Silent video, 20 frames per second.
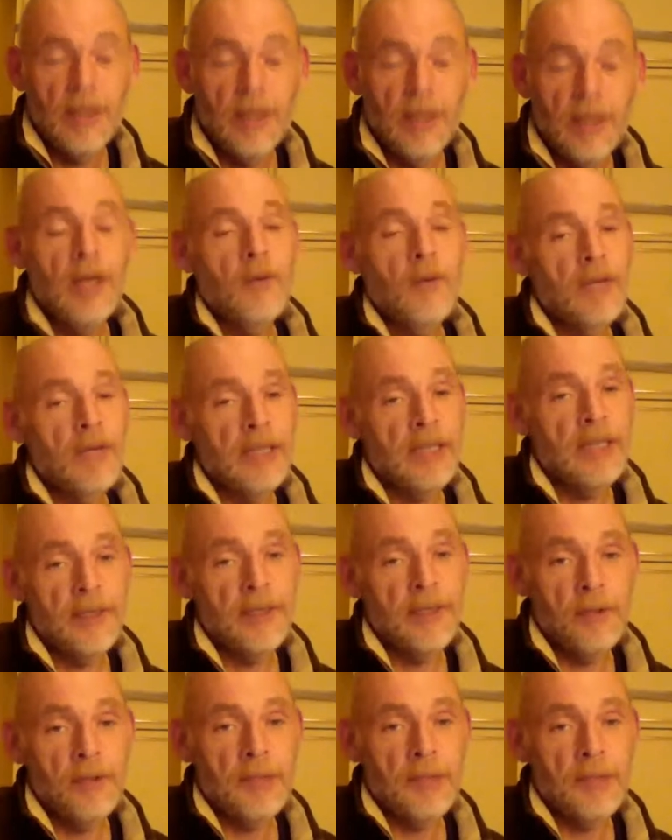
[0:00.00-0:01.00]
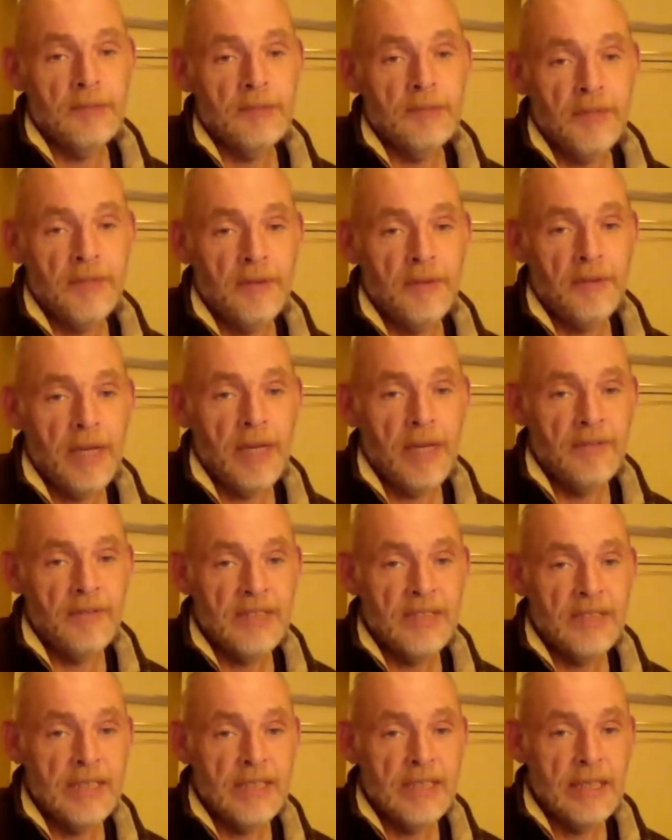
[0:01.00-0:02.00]
Well, then it all becomes very
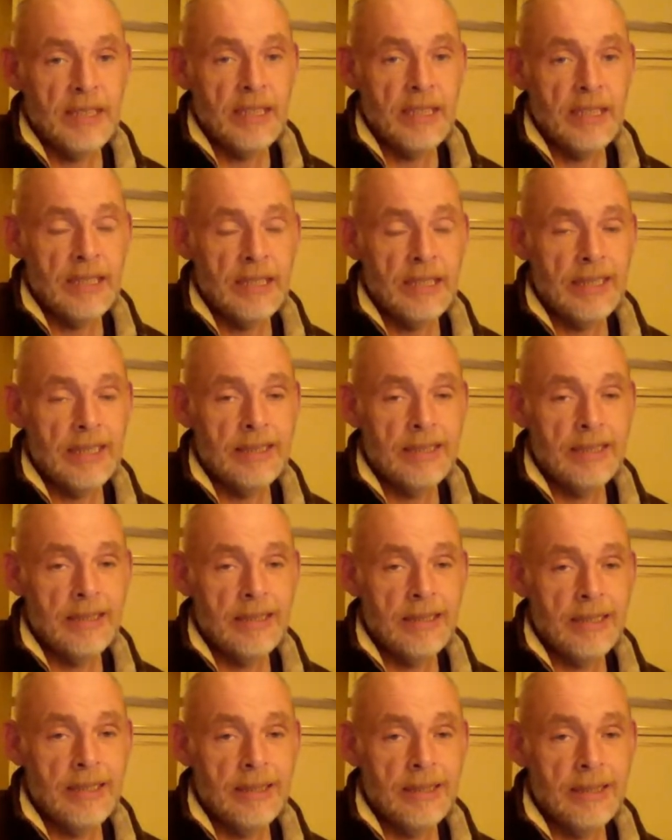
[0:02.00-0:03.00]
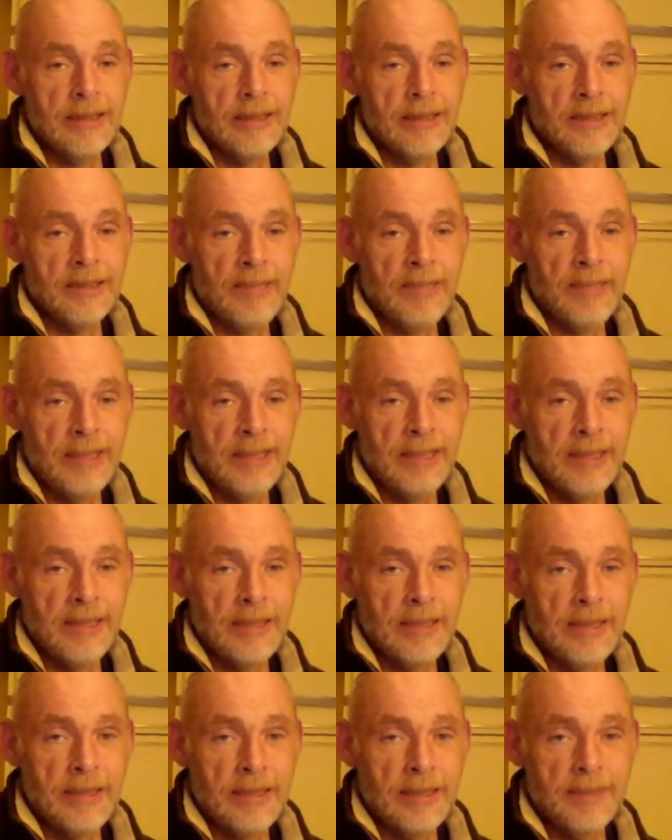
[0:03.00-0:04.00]
relevant indeed. And as I just
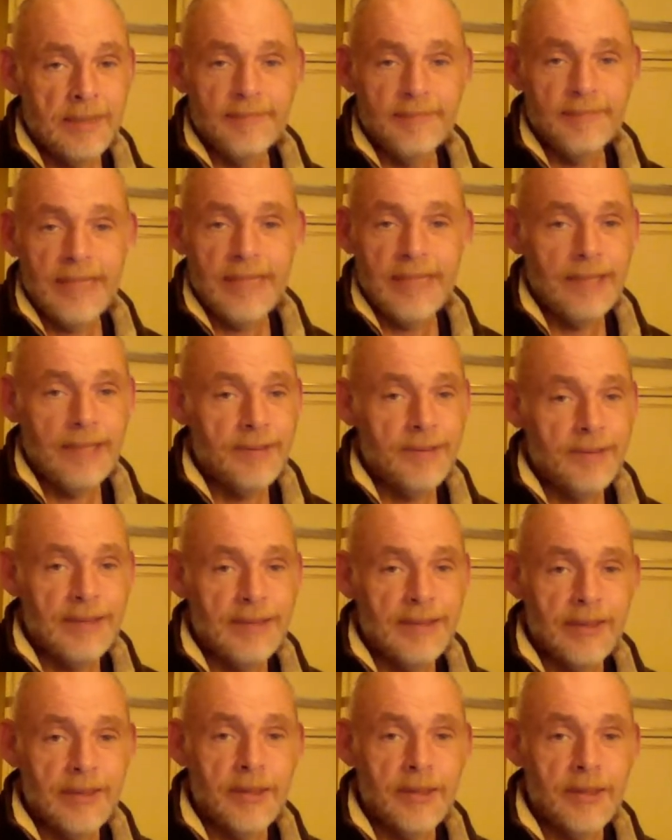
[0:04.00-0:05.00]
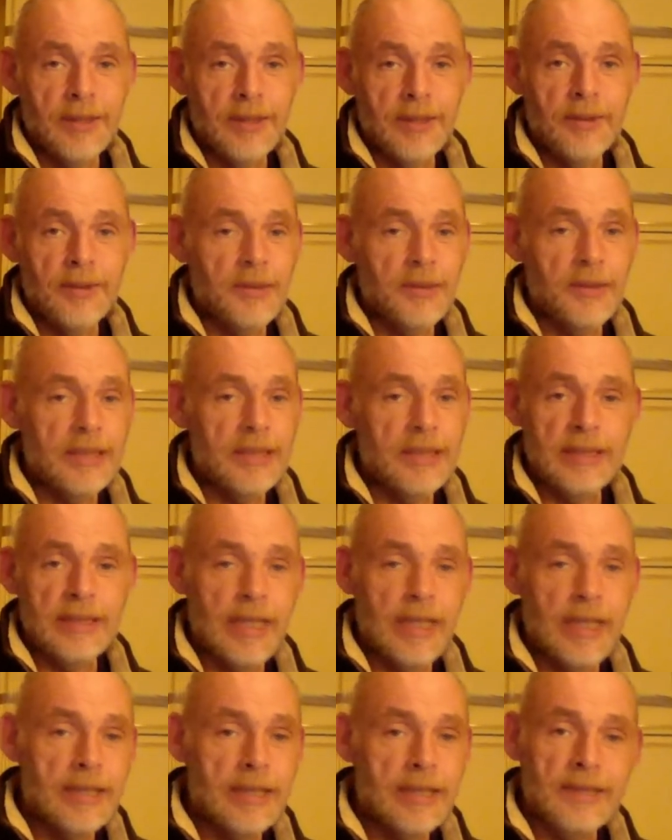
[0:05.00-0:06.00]
mentioned, absolutely certain the truth isn't
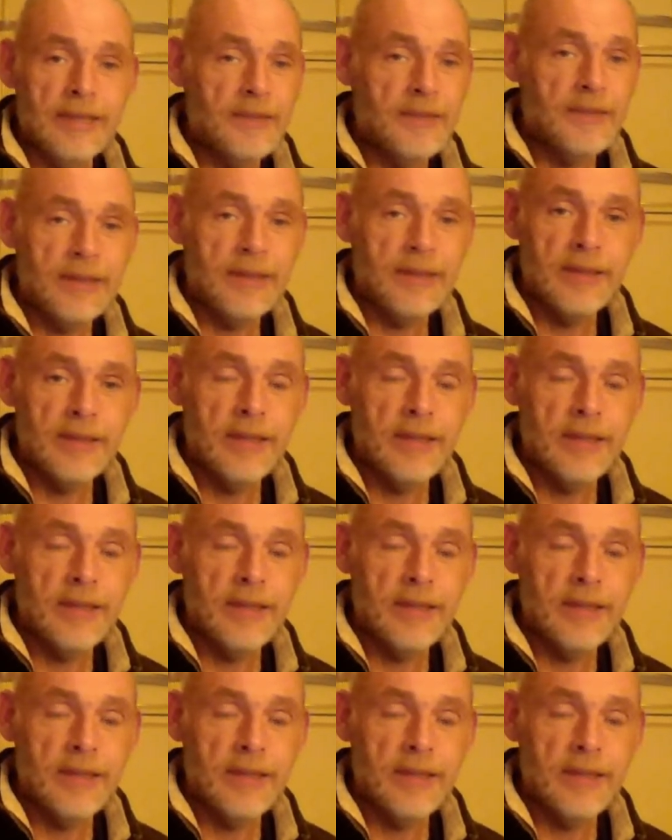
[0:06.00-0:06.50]
that difficult.